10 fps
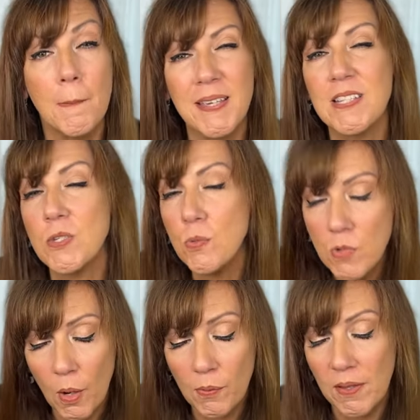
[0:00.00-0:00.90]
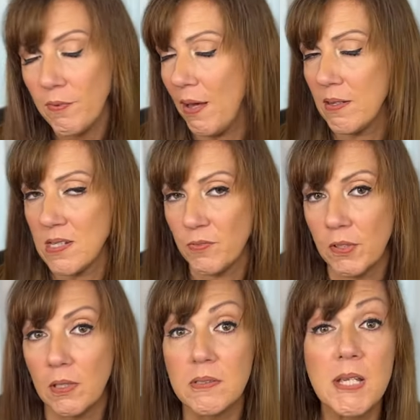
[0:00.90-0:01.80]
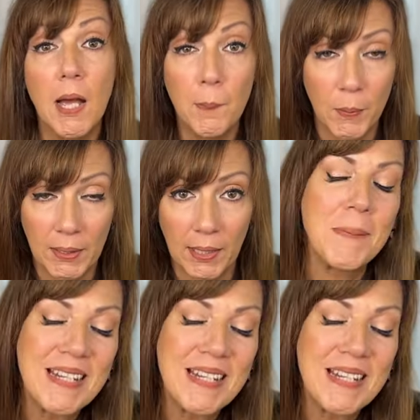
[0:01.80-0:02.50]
because you know they've had a difficult upbringing.